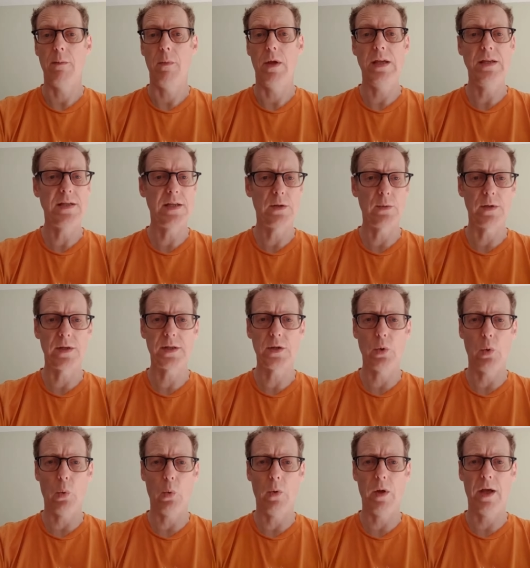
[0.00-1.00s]
easy to
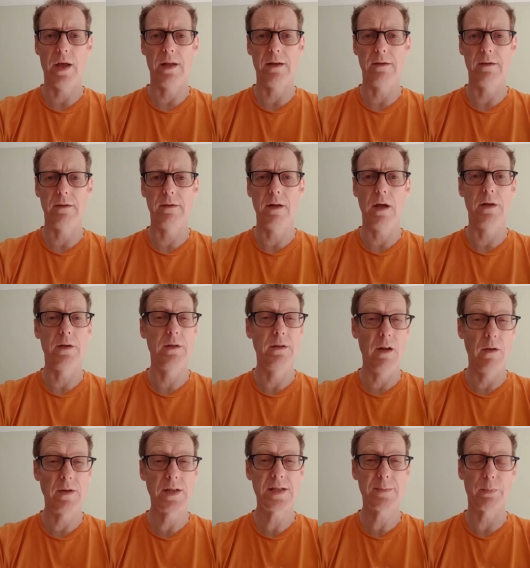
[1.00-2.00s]
install and a
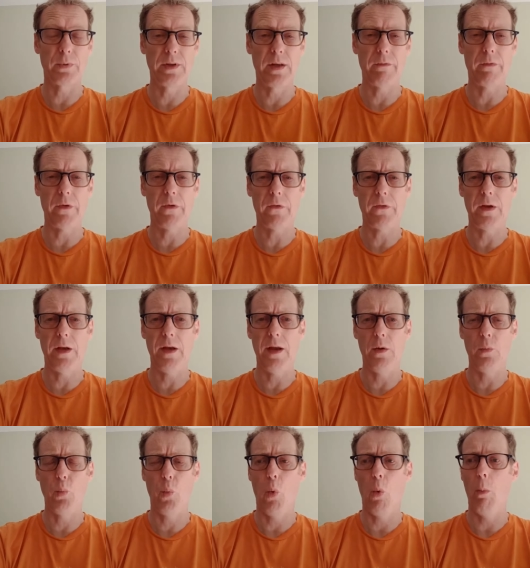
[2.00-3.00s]
noticeable difference
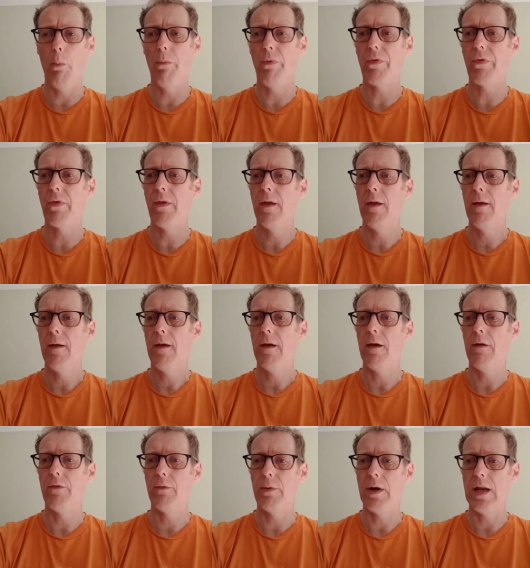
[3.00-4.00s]
in warmth
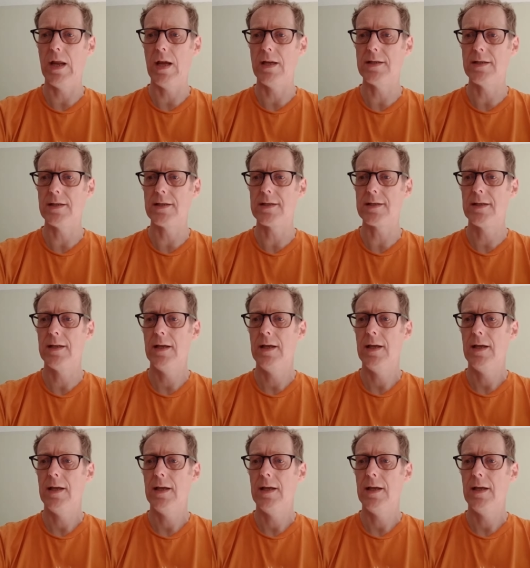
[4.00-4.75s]
of the radiators.